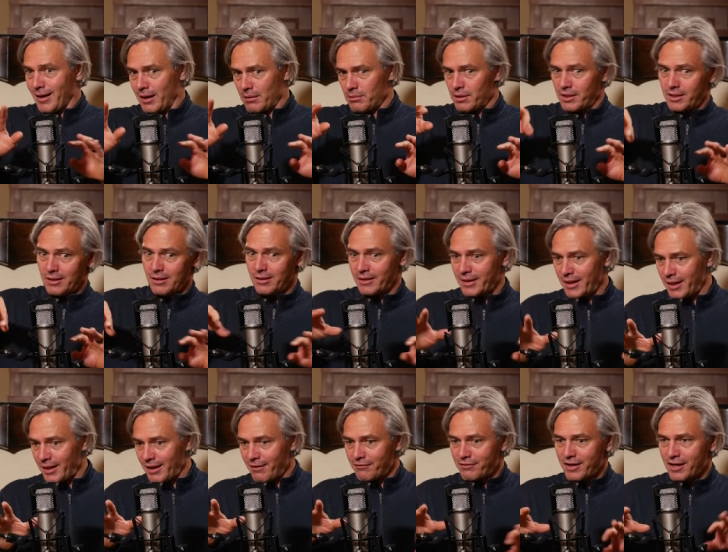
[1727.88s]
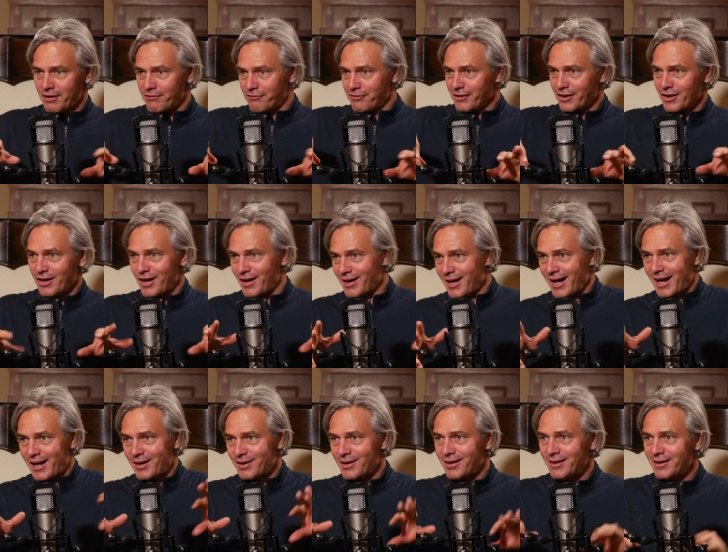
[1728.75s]
yeah. I'm like, okay, I've got to figure out
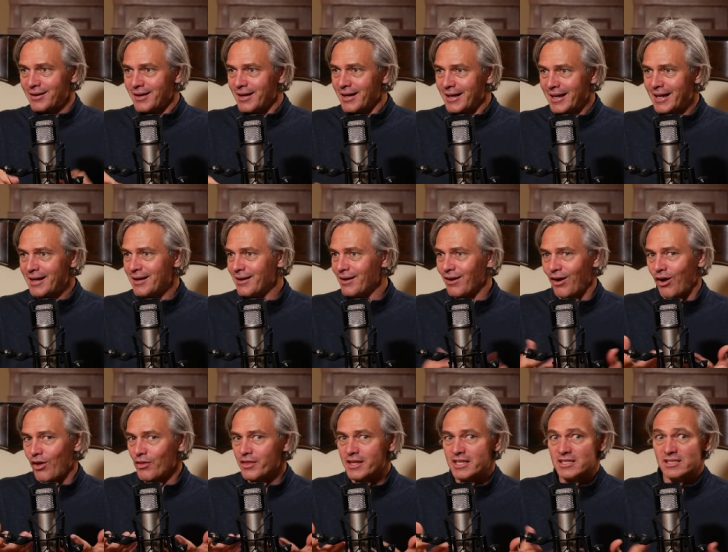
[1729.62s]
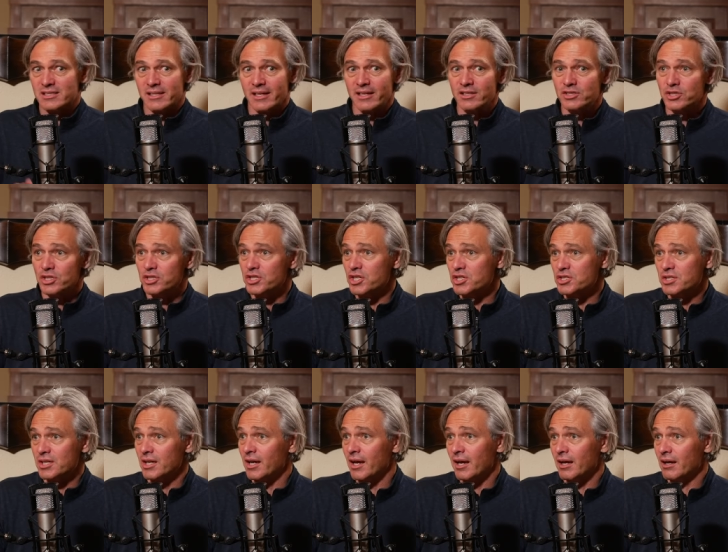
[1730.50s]
how to. Eat. All these things are
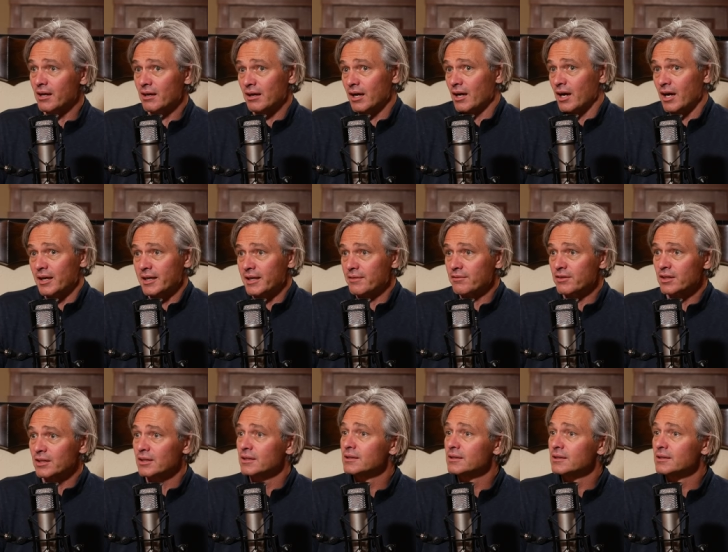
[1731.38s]
just. You un- had a